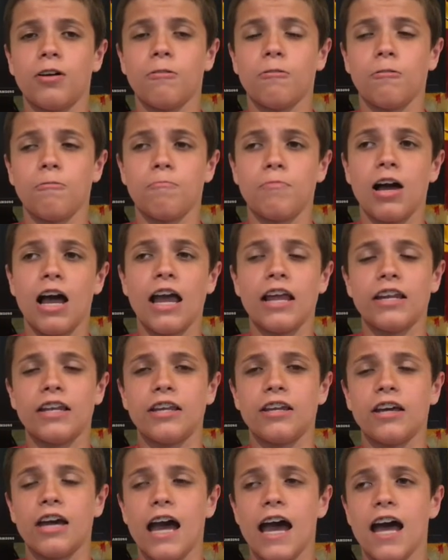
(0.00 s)

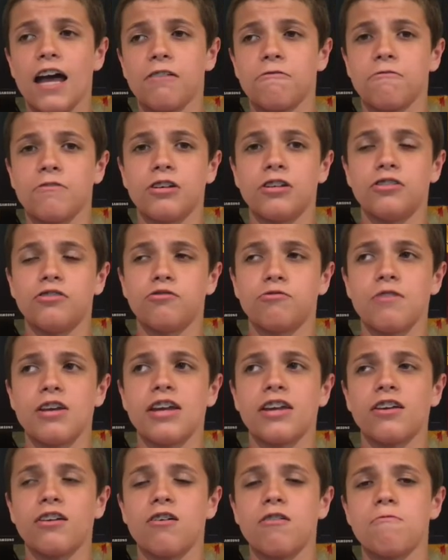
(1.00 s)
Hermione, Hagrid,
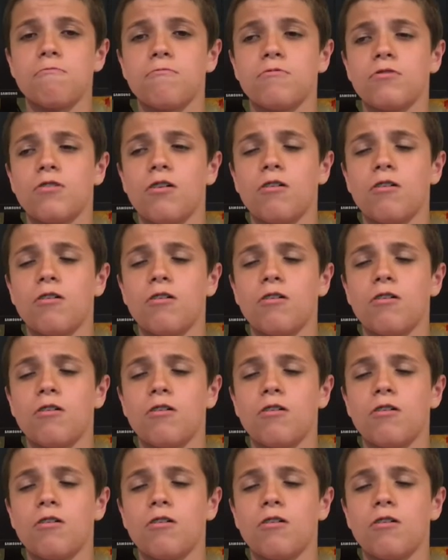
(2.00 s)
Draco,